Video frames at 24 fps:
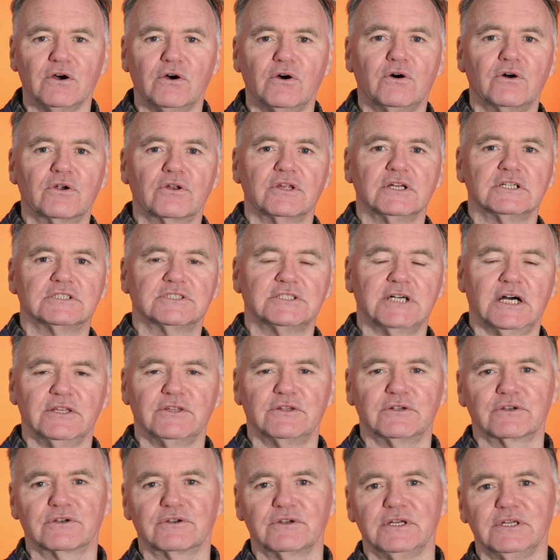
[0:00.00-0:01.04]
or the
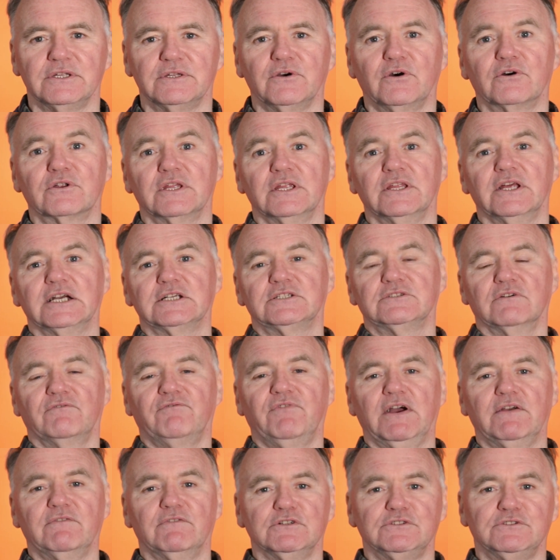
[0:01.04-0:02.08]
standard grade, or the national
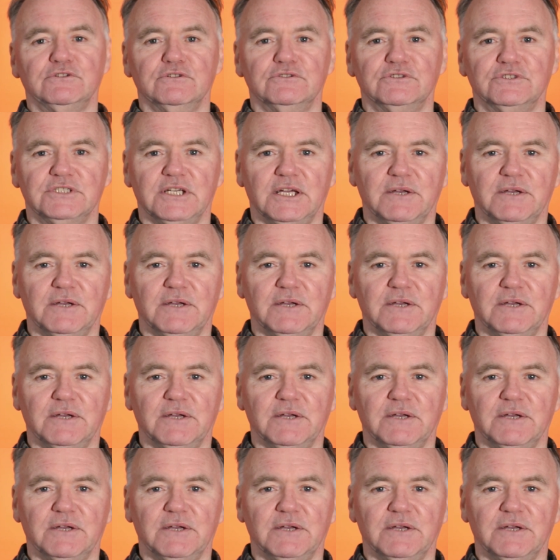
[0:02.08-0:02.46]
5, I should say.